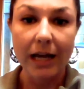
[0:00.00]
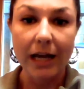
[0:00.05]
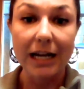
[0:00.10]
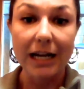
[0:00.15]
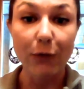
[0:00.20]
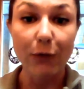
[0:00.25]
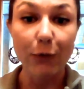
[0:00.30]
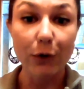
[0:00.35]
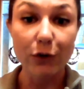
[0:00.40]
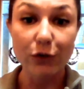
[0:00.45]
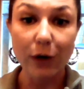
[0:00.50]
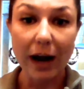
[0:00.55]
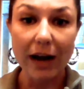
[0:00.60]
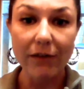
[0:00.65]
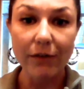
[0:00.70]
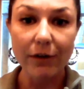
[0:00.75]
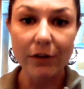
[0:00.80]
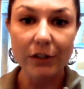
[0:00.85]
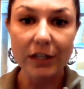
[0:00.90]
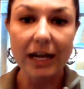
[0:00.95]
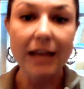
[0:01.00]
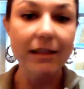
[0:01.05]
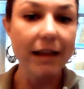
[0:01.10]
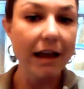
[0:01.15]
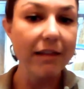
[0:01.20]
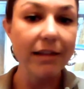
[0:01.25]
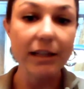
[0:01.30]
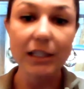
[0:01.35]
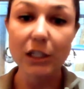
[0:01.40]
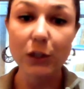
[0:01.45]
Now for drivers,
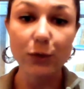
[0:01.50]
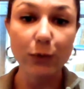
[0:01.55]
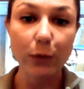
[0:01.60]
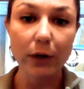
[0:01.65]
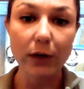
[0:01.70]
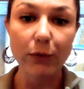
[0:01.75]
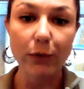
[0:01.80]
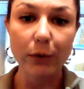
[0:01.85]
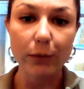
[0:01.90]
and this is free.